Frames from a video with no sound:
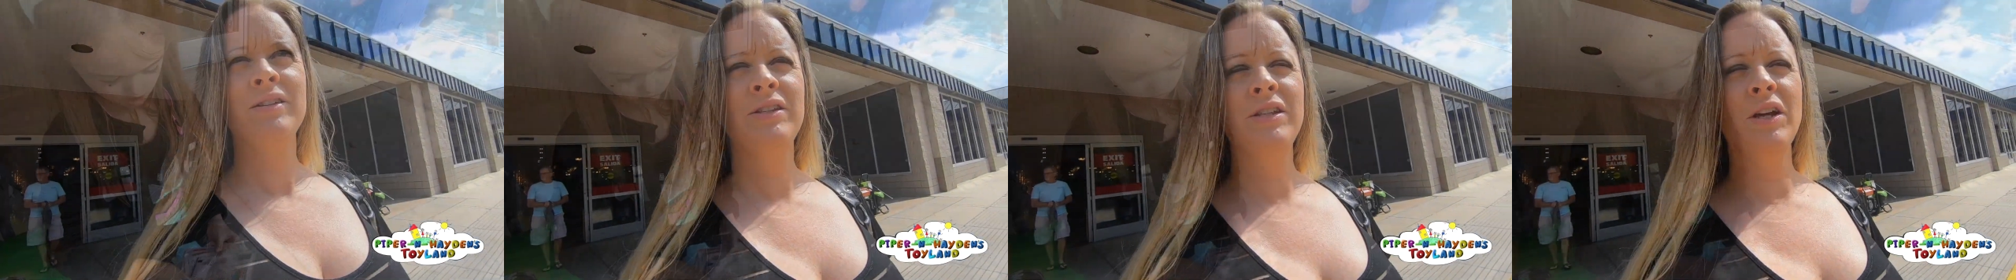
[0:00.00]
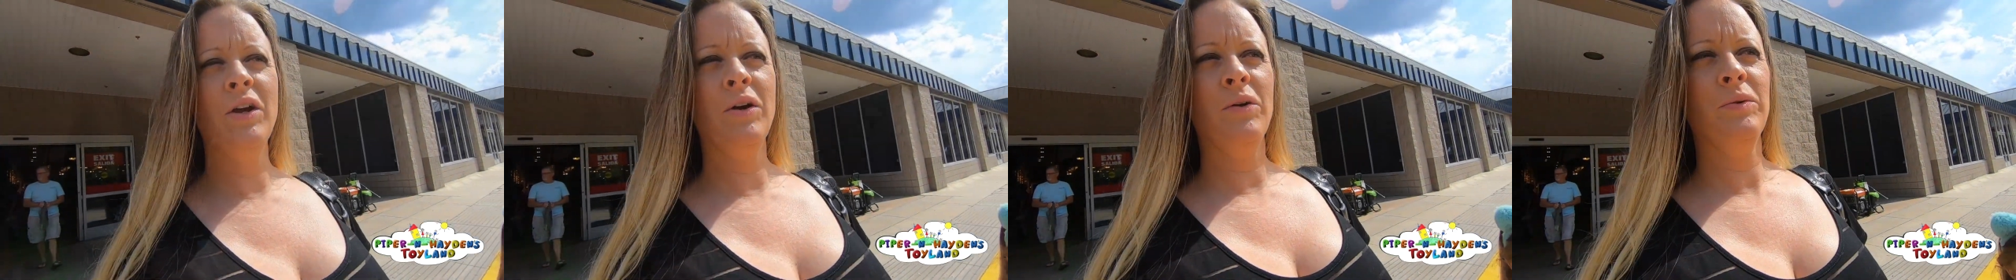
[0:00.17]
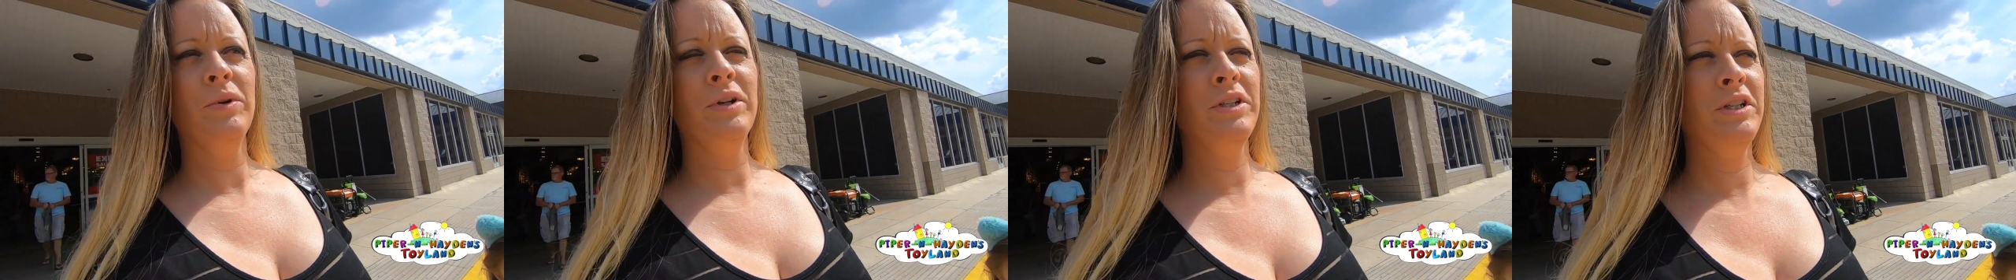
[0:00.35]

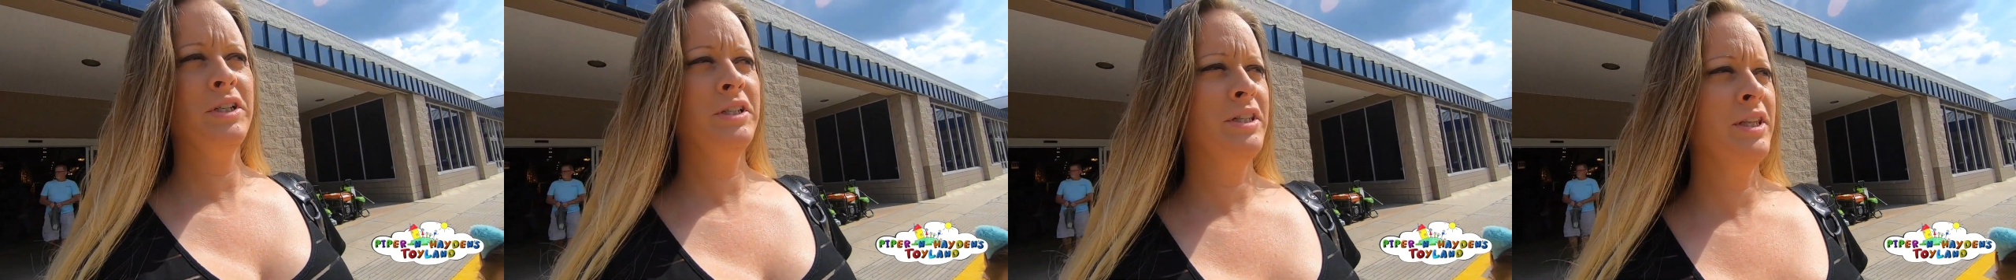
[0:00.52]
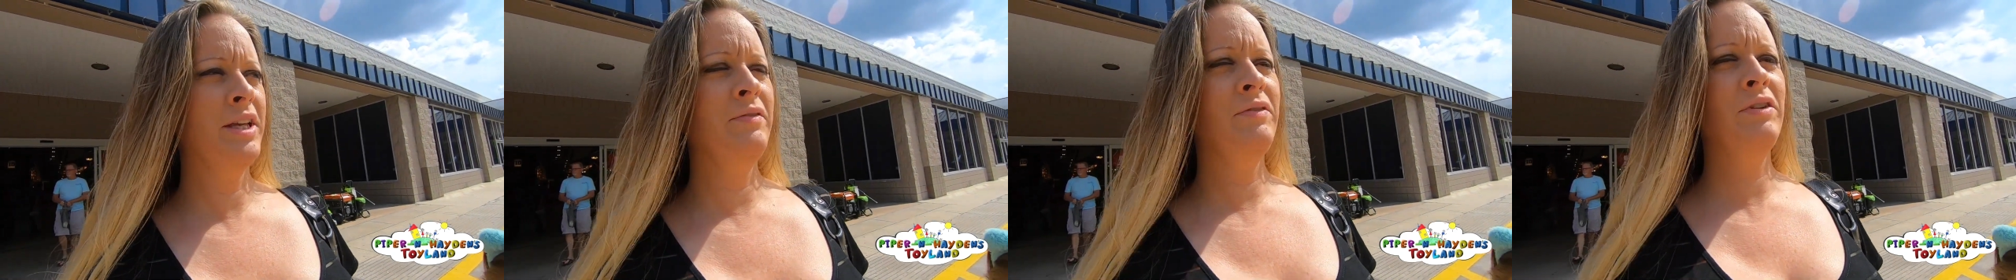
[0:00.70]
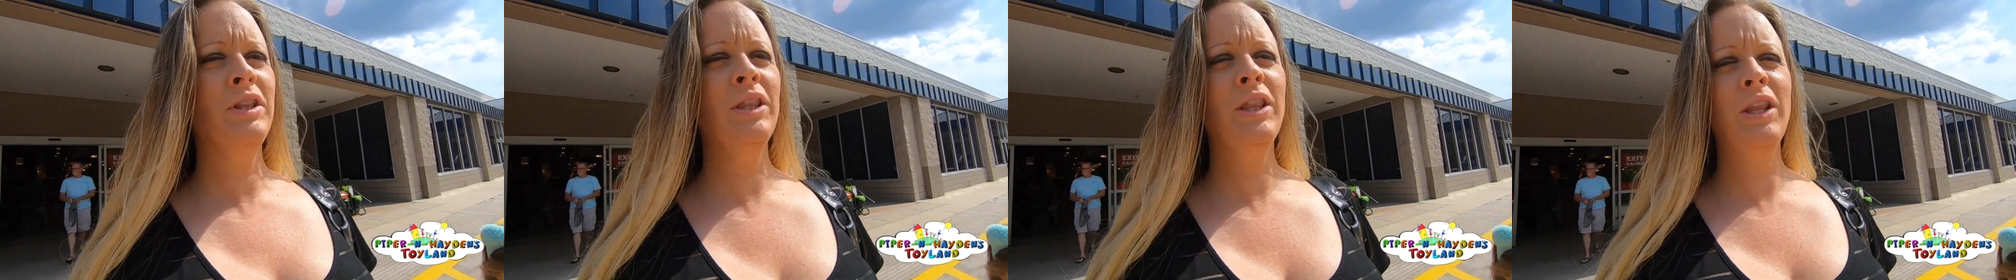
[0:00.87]
So we're just
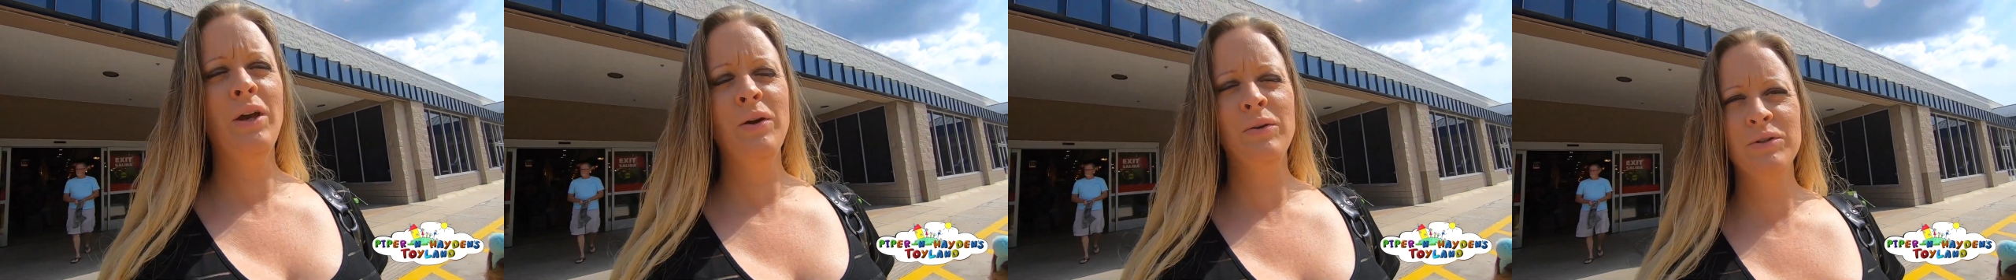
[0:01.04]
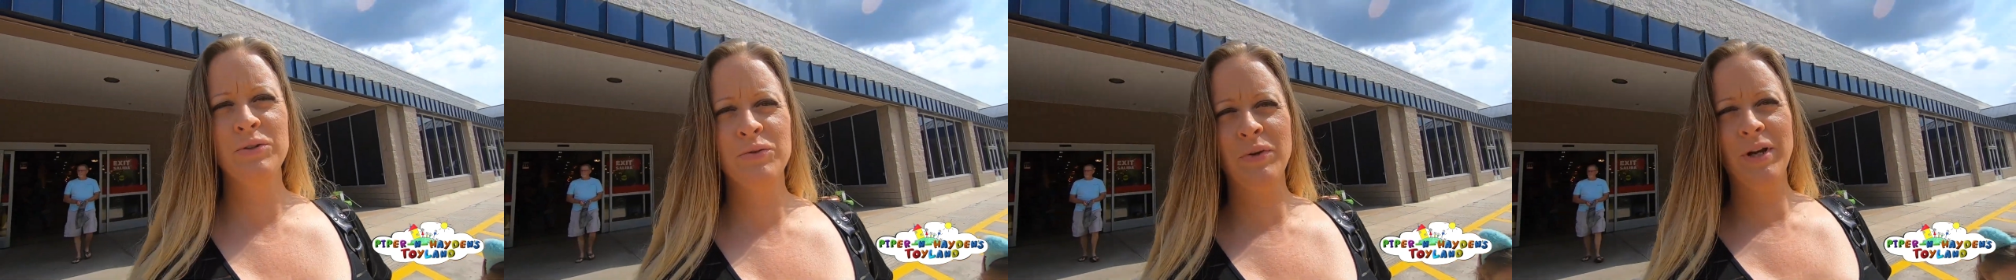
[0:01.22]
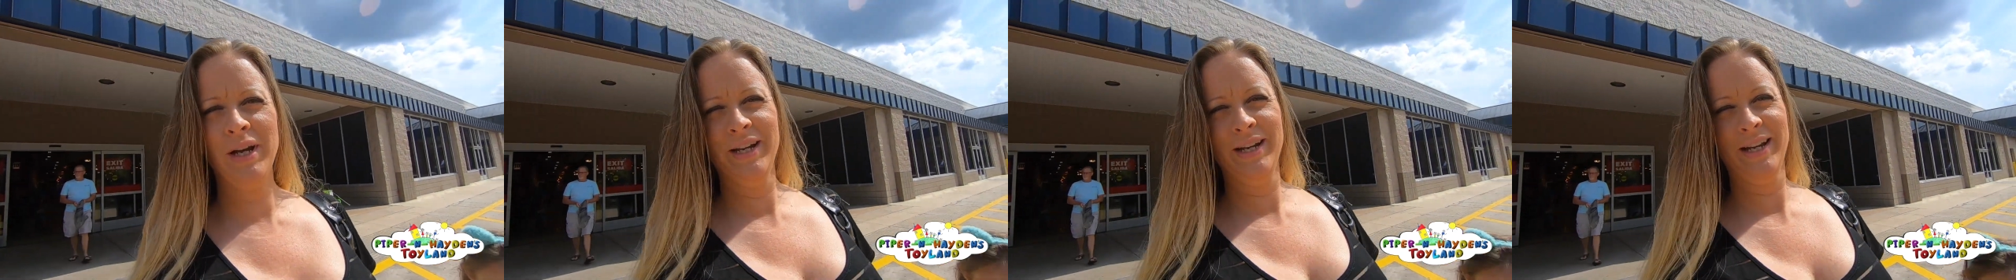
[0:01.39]
leaving
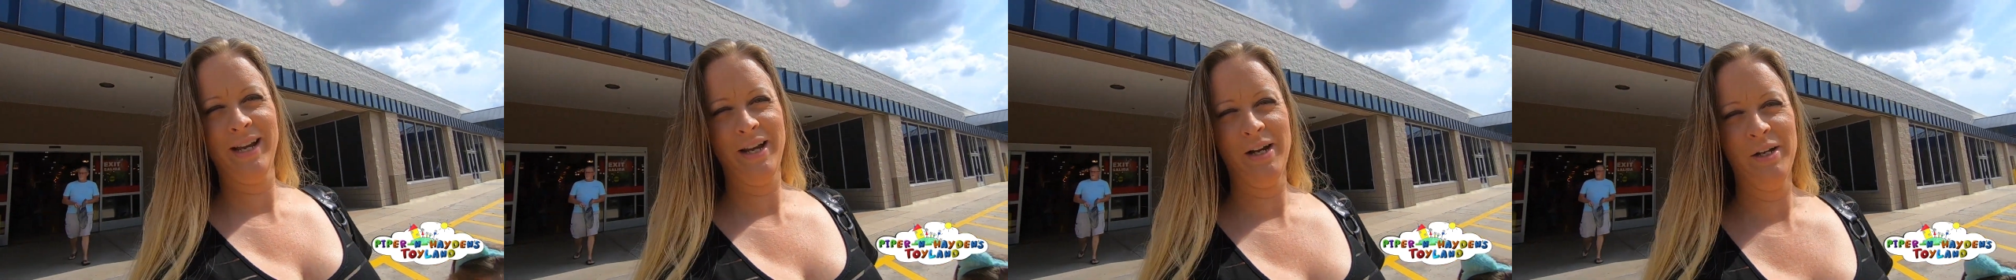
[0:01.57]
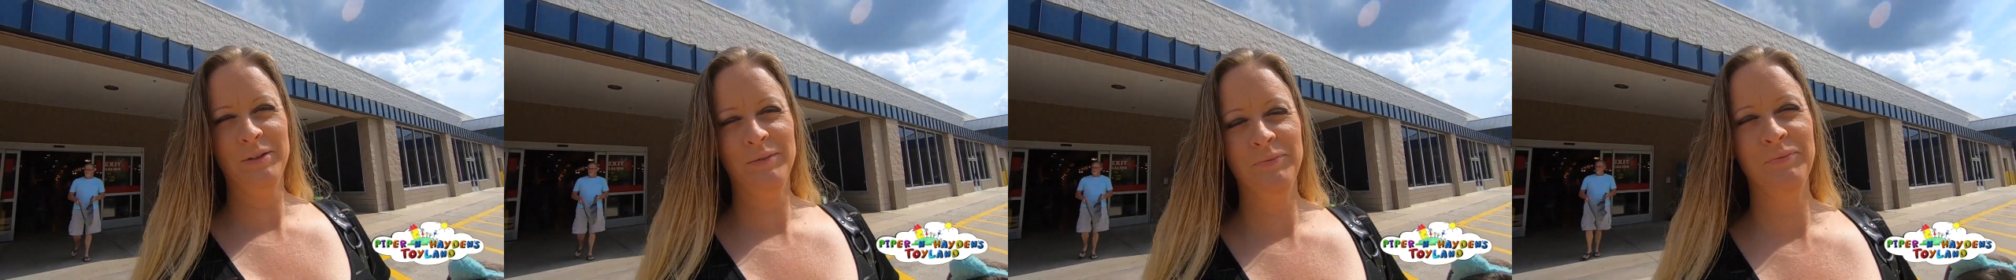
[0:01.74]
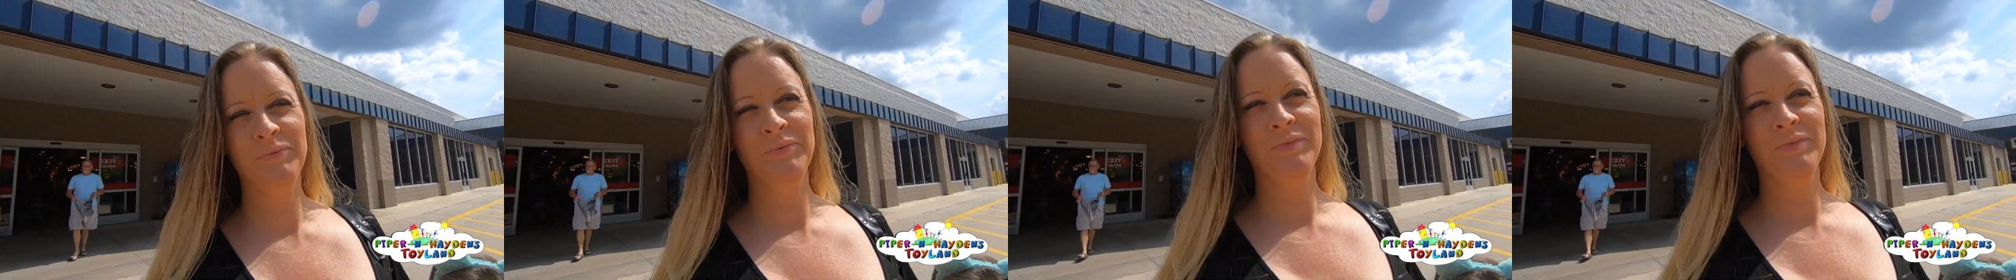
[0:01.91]
Lowe's right now,